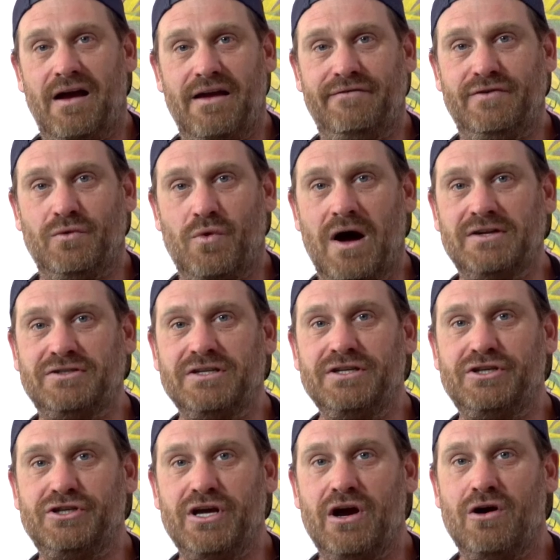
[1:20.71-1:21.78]
if you're watching the
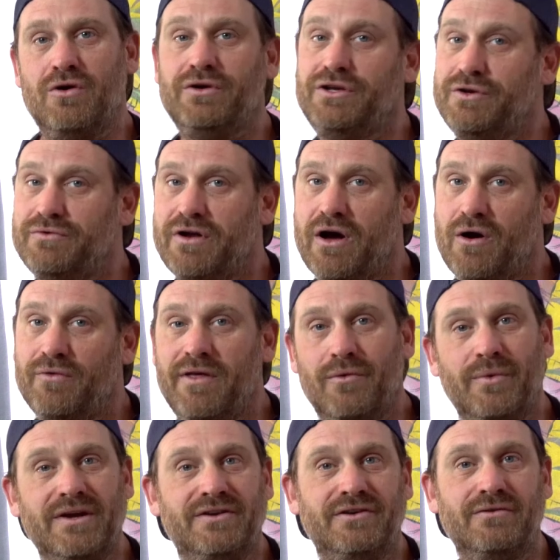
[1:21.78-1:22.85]
show, you know that
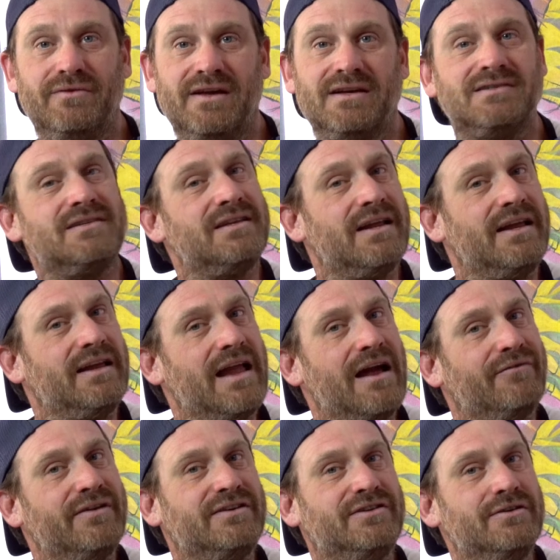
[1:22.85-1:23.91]
we do this
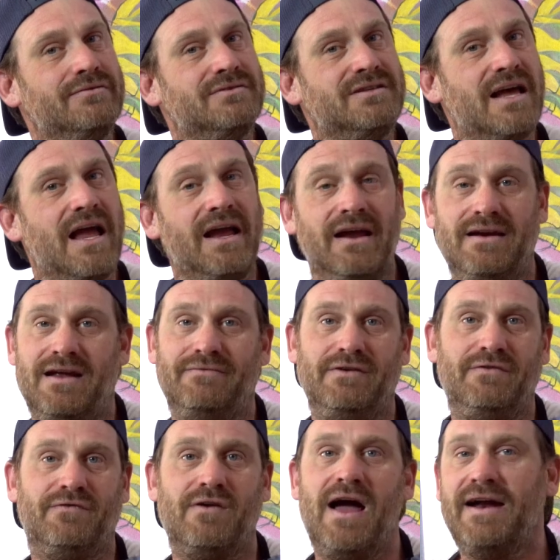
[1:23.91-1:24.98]
every Tuesday and
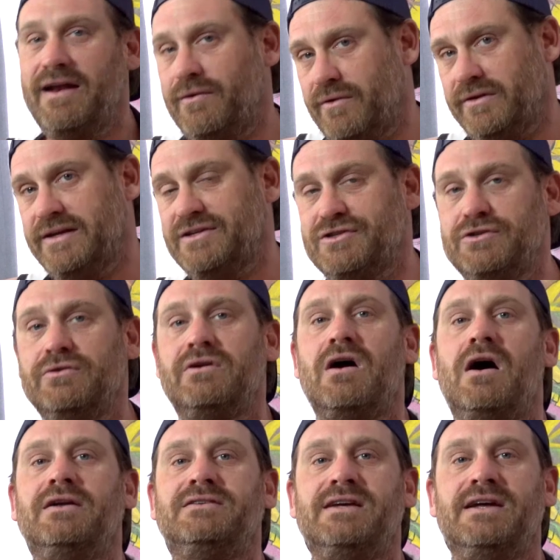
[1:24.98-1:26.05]
every Friday. We release new
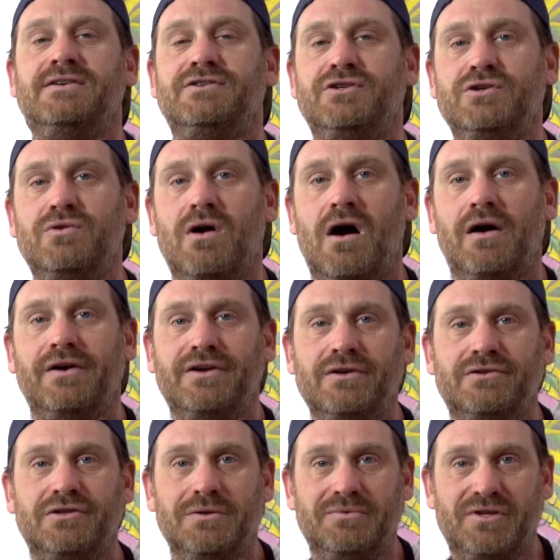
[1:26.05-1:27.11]
content to our
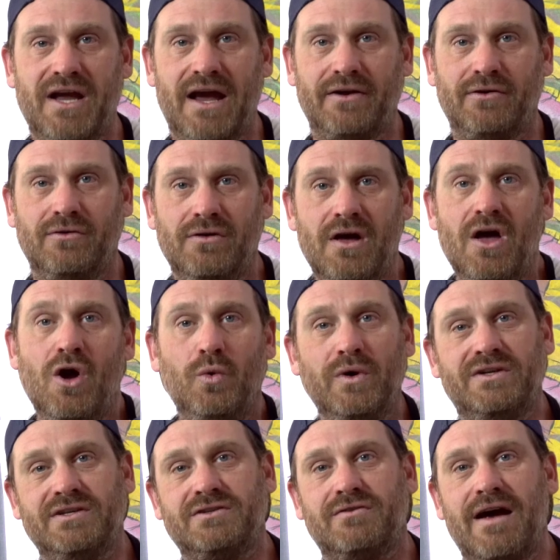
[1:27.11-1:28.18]
YouTube channel,
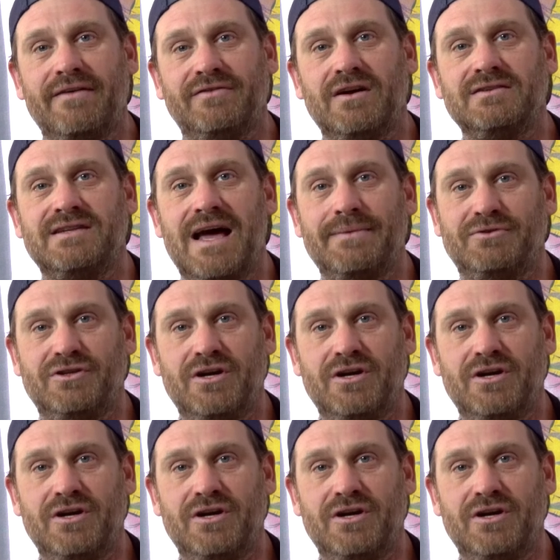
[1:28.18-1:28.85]
which is Craft on Tap